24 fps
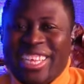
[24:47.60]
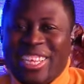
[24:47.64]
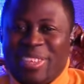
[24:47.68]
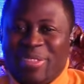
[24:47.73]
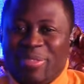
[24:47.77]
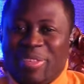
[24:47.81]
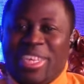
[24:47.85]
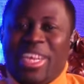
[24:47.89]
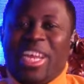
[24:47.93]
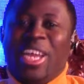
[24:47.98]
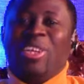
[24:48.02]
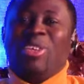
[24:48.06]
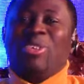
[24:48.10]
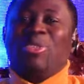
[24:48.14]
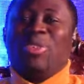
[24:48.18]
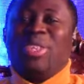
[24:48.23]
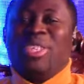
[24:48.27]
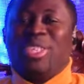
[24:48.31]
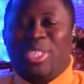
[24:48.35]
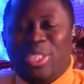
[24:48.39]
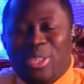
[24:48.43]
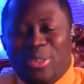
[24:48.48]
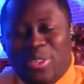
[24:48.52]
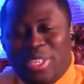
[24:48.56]
Amen. I
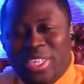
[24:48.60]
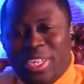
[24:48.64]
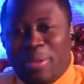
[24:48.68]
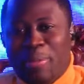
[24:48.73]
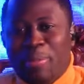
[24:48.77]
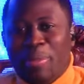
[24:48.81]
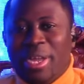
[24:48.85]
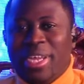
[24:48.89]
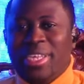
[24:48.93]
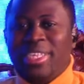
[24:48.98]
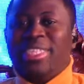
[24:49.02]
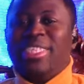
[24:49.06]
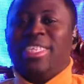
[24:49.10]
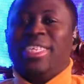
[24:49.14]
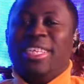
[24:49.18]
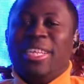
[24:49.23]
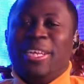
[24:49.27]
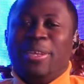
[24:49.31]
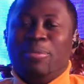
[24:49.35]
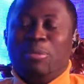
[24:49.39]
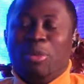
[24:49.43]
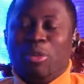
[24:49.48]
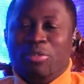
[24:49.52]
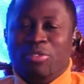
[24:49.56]
greet you in the mighty
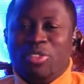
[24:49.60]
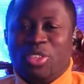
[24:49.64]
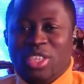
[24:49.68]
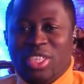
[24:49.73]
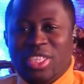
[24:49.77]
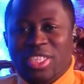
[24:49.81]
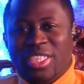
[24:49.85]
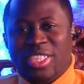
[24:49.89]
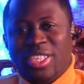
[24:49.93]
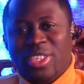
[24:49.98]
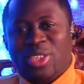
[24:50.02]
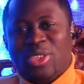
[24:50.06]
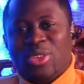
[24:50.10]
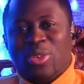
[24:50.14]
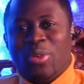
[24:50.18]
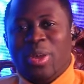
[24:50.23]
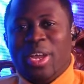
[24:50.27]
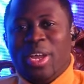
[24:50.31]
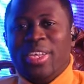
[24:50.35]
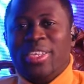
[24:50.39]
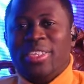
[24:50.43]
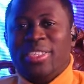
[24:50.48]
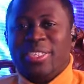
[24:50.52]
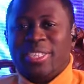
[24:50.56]
name of Jesus
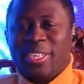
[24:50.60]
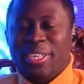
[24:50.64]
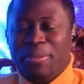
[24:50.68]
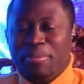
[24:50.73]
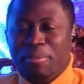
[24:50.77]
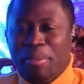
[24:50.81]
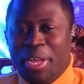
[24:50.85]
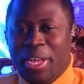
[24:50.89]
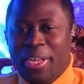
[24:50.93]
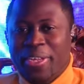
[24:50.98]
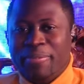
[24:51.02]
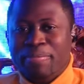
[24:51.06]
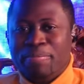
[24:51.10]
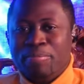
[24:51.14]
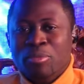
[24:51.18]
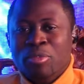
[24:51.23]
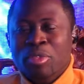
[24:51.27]
Christ. Amen.